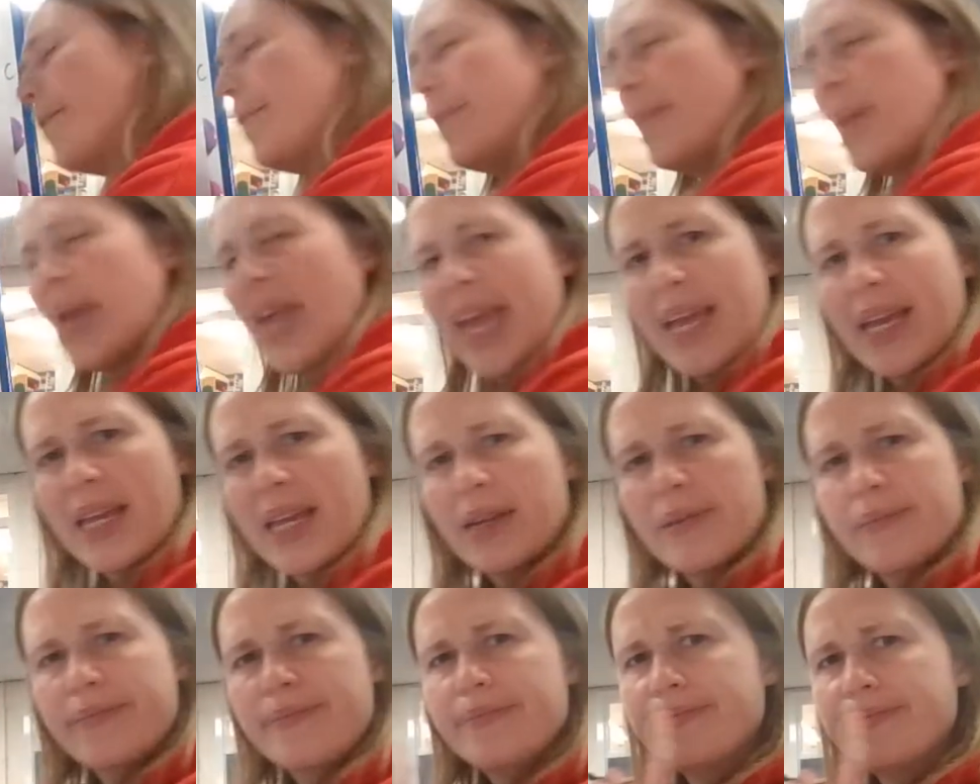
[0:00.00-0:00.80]

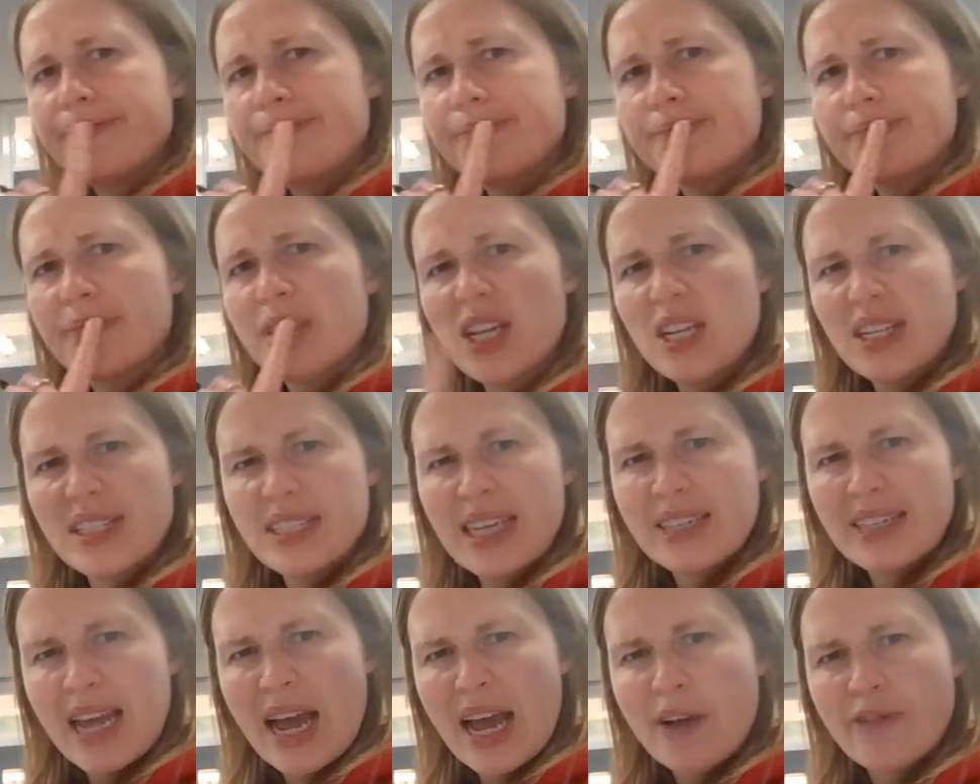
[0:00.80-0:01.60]
Big. Can you
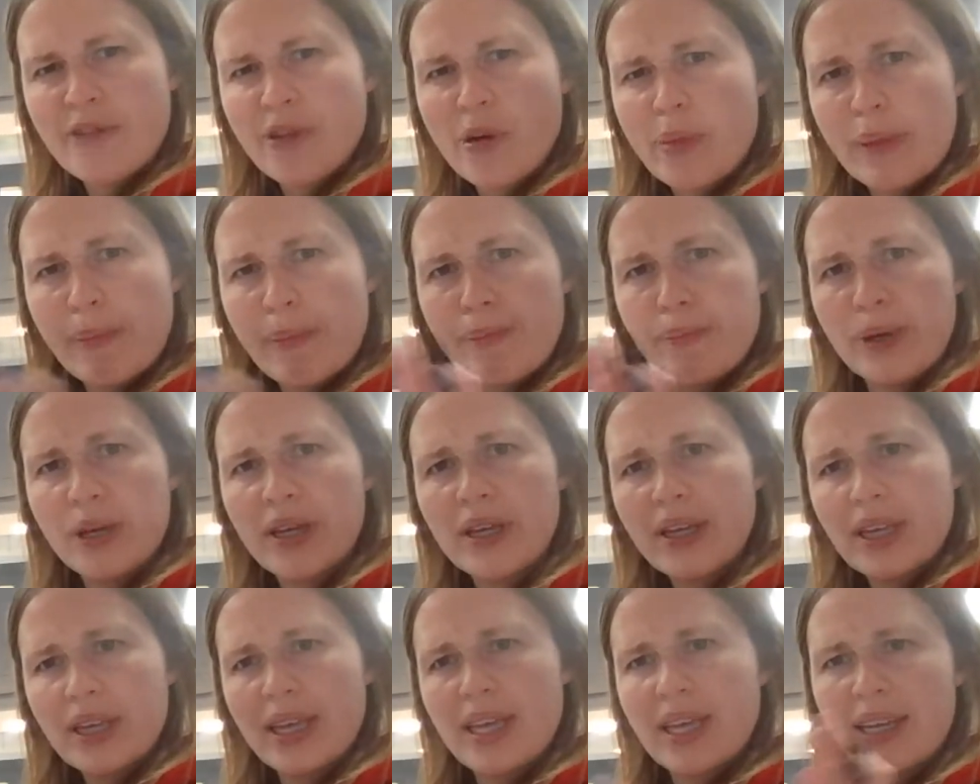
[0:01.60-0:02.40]
sound it out for me?
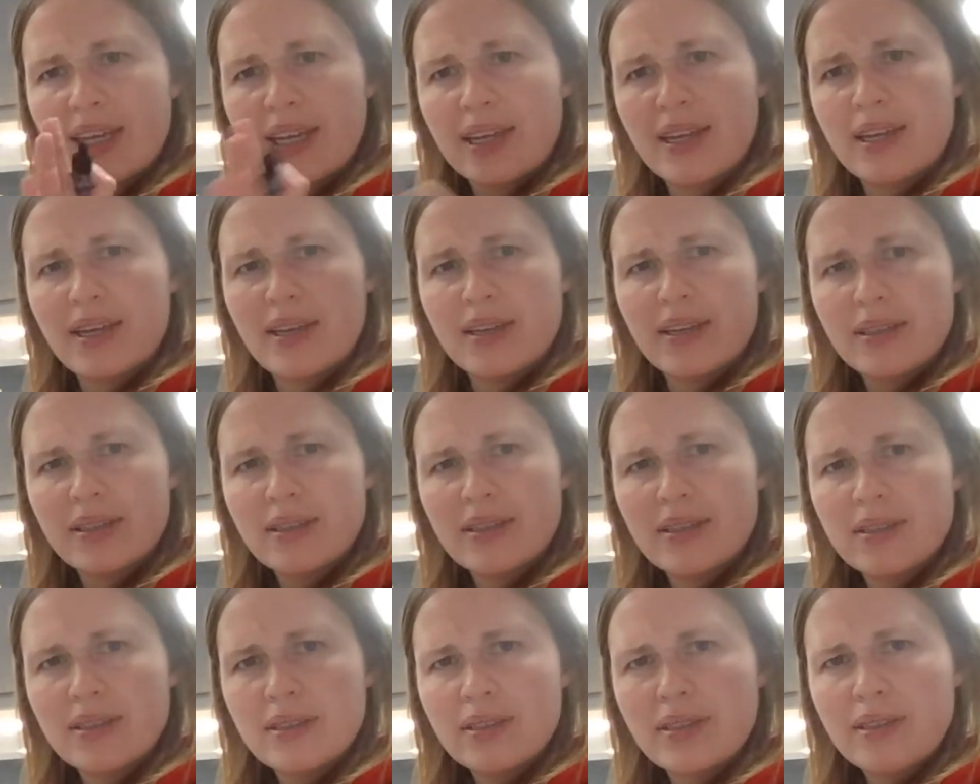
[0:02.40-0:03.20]
Big.
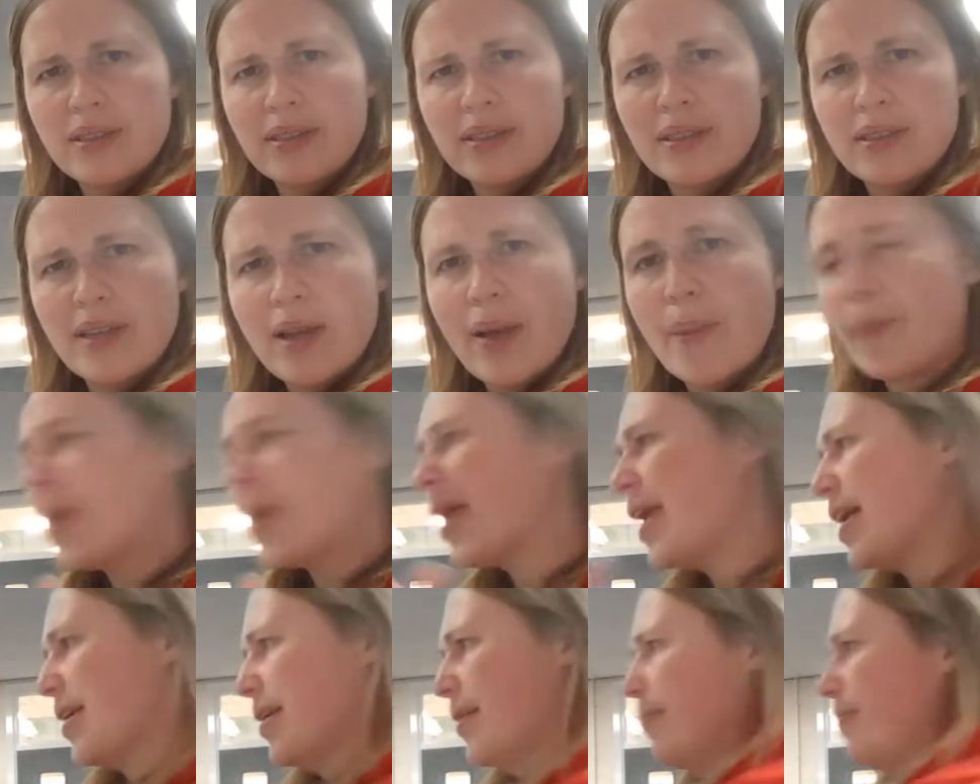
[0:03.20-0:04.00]

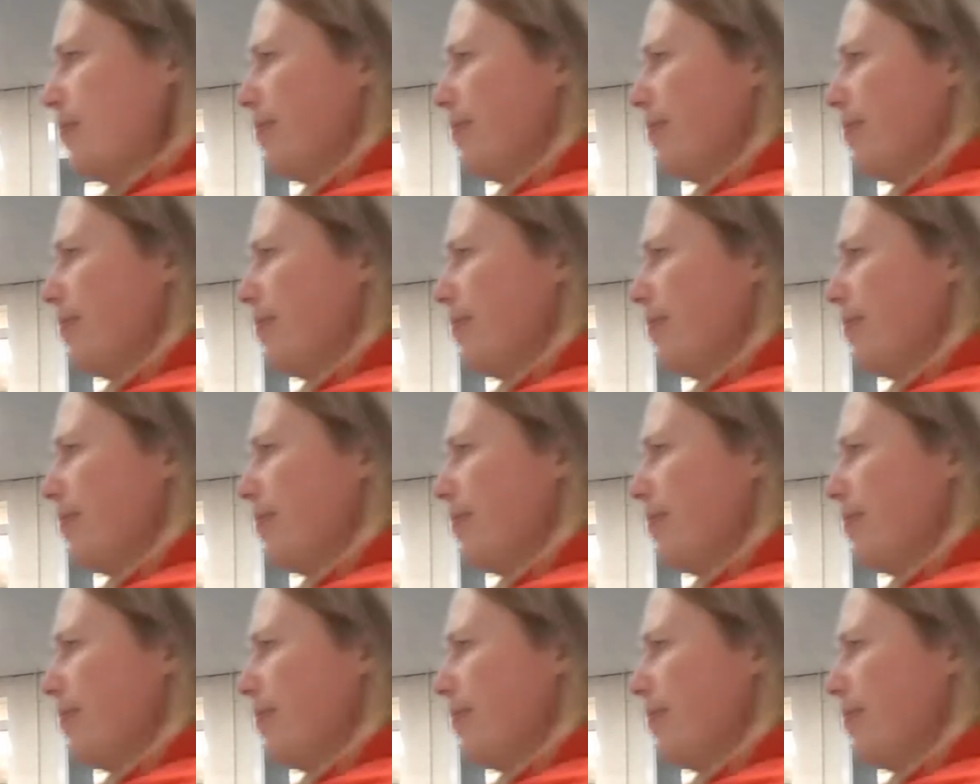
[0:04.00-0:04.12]
Big.